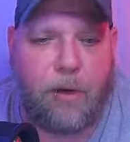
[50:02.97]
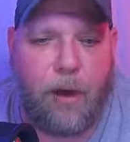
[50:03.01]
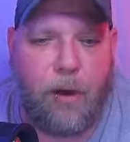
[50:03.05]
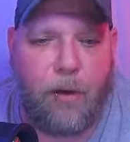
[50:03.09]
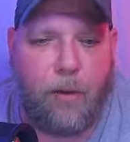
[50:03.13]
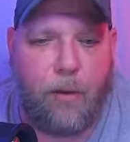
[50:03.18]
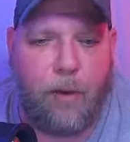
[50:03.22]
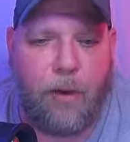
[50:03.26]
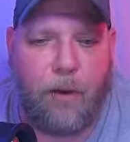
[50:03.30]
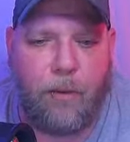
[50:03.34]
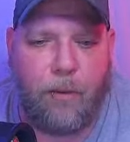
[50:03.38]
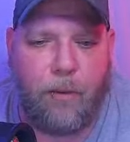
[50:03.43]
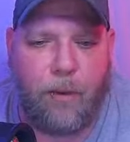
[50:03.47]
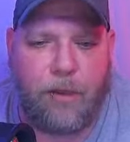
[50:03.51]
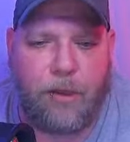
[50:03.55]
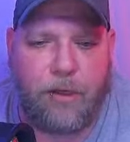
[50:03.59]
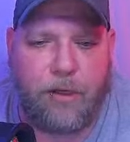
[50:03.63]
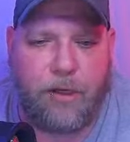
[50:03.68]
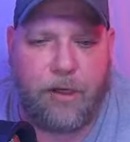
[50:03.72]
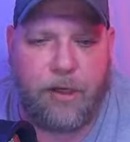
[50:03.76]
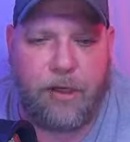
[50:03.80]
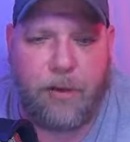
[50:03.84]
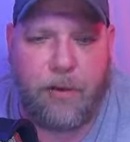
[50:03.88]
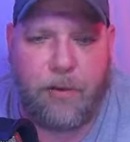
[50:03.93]
know what
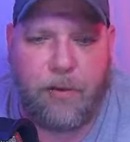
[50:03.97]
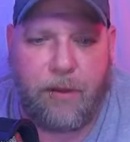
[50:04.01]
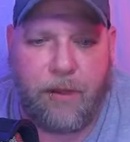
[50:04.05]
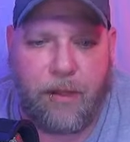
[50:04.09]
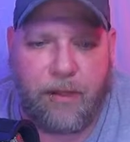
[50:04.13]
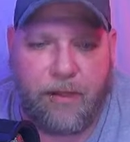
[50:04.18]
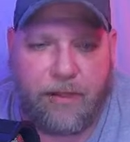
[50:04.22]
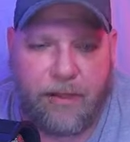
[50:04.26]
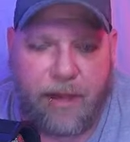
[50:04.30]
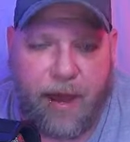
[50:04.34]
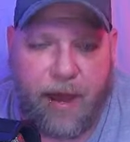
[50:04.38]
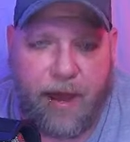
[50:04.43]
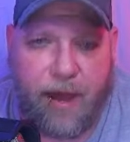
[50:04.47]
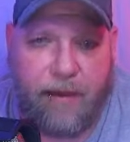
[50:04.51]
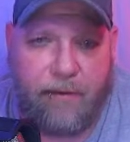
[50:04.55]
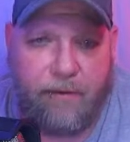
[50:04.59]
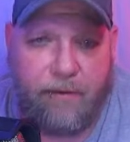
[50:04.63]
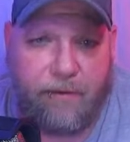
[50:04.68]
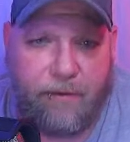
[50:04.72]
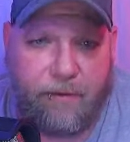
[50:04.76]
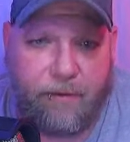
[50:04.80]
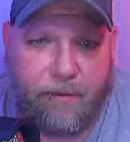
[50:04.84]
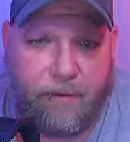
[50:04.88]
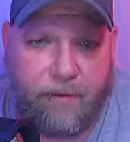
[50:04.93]
you could do with these
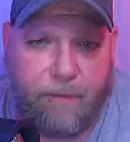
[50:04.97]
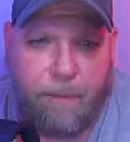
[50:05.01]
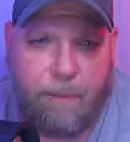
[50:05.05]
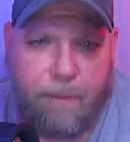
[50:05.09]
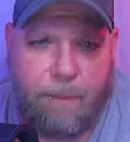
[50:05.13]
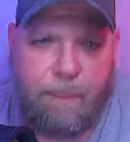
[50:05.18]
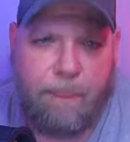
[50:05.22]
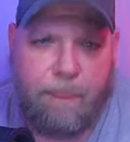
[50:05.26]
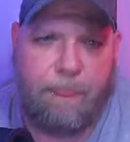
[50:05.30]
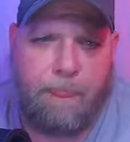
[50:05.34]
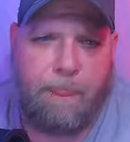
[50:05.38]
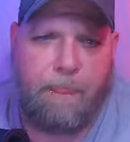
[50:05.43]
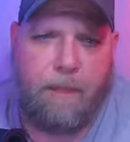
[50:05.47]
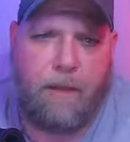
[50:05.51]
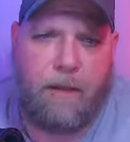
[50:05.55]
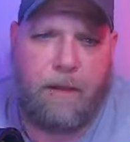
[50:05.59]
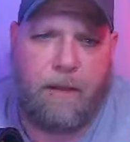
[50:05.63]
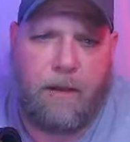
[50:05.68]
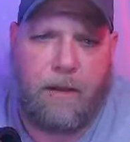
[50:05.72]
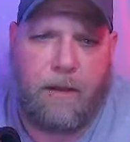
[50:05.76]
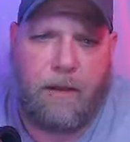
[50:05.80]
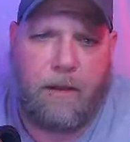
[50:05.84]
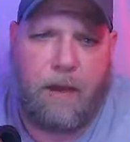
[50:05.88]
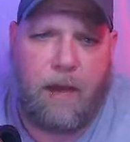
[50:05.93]
guys.
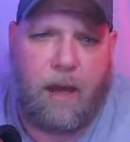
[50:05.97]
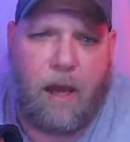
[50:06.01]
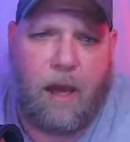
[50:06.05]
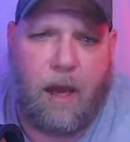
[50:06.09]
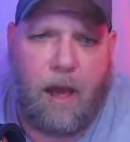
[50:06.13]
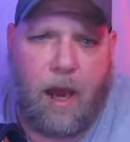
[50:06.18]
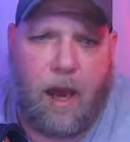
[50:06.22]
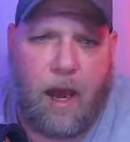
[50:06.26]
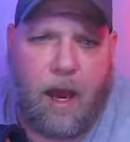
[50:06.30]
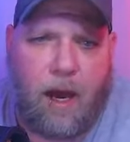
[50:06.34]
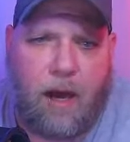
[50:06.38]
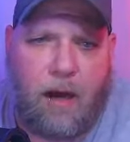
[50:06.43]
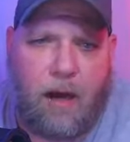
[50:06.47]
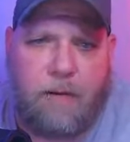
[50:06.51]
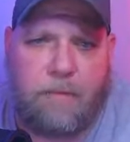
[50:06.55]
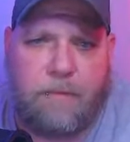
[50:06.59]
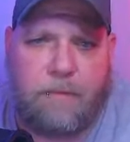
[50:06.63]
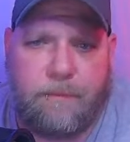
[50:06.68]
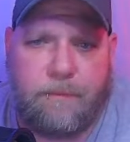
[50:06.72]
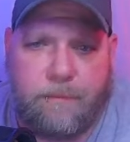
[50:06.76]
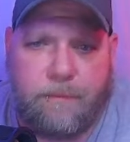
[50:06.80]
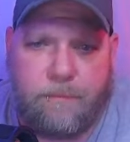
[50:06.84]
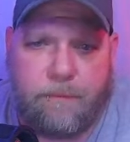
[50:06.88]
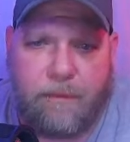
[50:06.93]

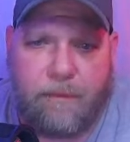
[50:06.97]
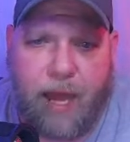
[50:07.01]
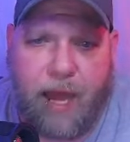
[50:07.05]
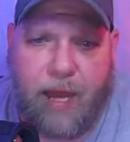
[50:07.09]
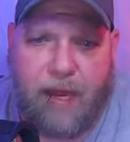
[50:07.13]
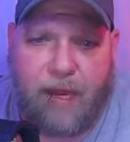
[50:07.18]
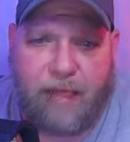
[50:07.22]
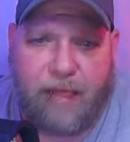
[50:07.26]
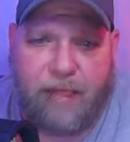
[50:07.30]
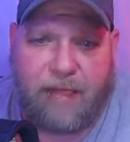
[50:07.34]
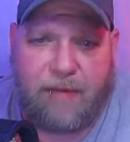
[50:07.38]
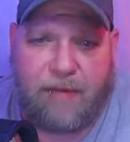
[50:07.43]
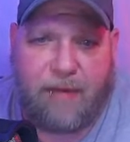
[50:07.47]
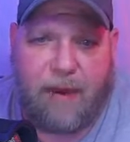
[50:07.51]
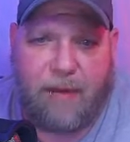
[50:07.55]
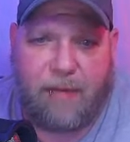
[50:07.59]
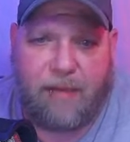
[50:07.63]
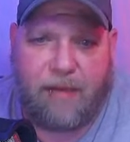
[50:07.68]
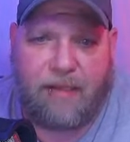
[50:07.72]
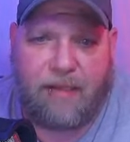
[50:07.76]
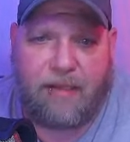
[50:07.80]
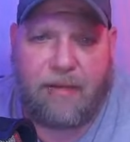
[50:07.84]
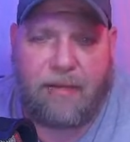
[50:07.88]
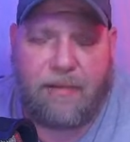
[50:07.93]
I could see
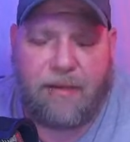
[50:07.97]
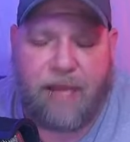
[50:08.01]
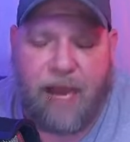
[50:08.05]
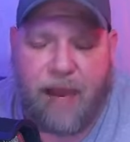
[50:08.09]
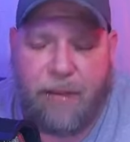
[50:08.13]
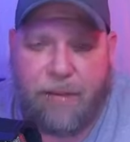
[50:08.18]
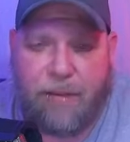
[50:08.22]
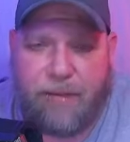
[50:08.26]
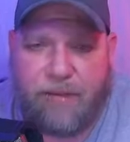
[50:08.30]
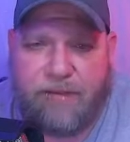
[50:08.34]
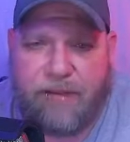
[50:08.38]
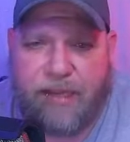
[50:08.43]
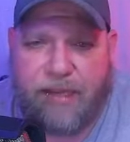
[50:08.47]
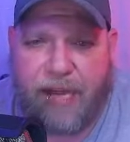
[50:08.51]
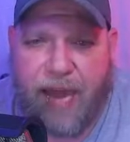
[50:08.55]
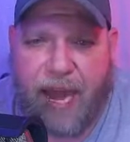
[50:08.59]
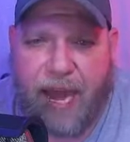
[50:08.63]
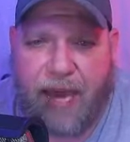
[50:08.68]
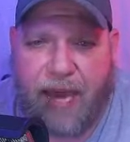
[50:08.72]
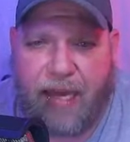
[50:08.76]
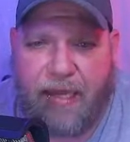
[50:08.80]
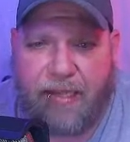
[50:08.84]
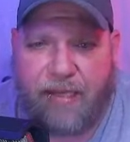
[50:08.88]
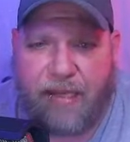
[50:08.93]
maybe some type of
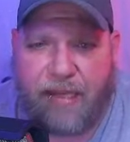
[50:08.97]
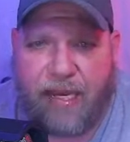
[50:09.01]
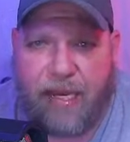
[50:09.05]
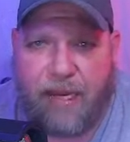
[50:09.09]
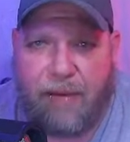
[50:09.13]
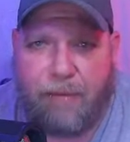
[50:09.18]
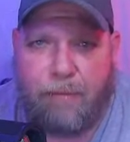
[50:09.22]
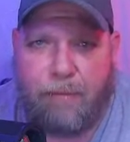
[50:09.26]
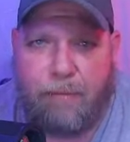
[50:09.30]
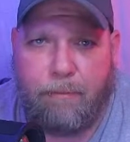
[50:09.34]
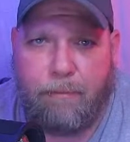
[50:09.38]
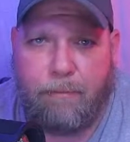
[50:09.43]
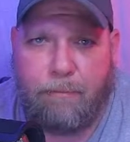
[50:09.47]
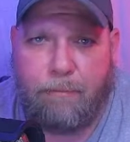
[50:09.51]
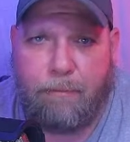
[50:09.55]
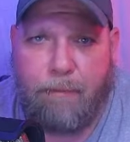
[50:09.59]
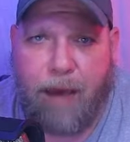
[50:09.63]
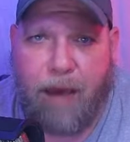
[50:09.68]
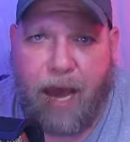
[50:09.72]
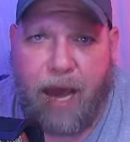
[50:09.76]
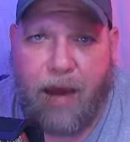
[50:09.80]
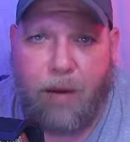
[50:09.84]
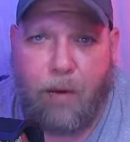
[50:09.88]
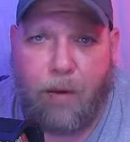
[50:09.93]
tag team
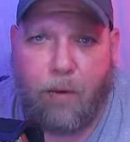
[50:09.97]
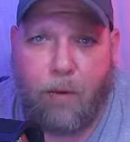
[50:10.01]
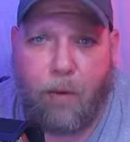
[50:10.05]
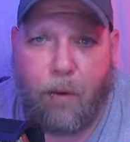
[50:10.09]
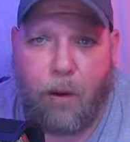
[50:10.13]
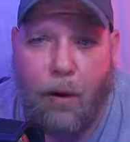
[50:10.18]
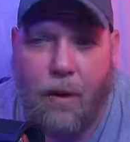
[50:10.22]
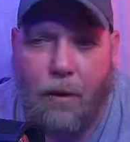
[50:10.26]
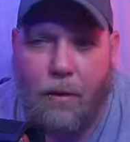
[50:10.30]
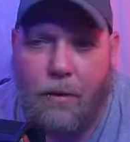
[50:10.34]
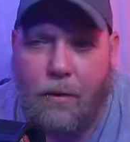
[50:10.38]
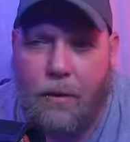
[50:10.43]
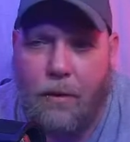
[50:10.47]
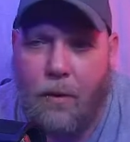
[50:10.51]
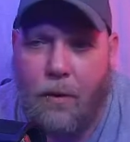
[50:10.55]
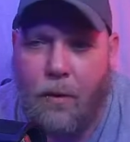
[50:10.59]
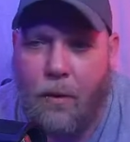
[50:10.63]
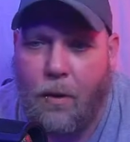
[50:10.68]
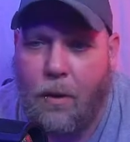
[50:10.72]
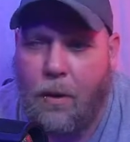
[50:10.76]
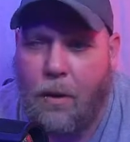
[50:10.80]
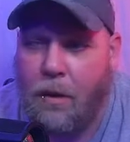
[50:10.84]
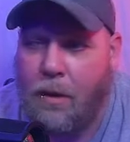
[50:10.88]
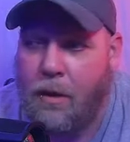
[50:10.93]
battle royal
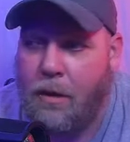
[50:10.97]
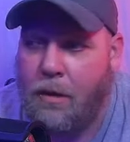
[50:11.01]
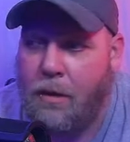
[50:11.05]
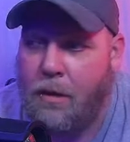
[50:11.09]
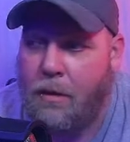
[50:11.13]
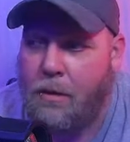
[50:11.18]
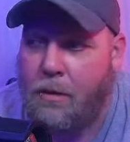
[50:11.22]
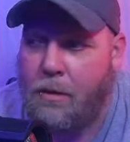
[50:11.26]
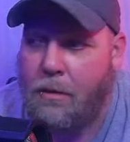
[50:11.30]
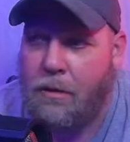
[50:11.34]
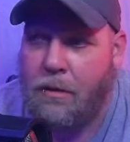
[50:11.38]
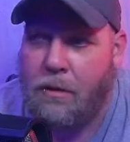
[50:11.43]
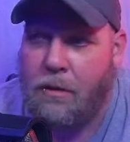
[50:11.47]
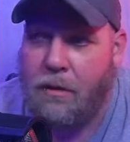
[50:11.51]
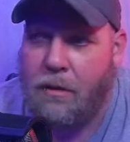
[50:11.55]
or